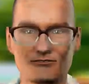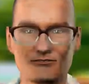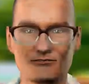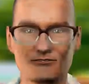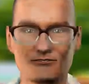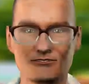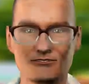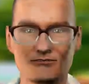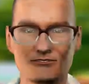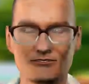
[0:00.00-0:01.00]
for the
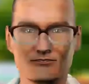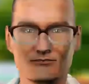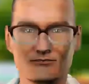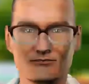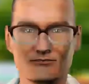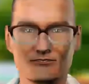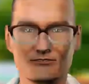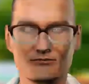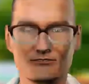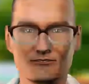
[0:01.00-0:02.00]
life of Prophet Muhammad
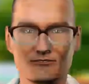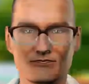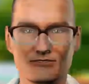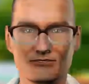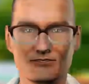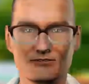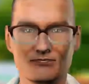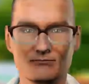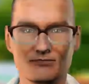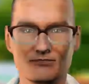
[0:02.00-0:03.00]
together, when we bring them
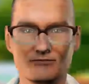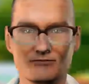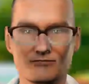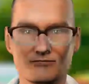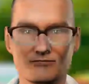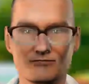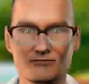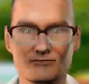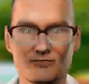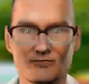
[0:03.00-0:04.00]
together,
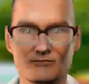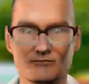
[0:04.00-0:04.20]
we are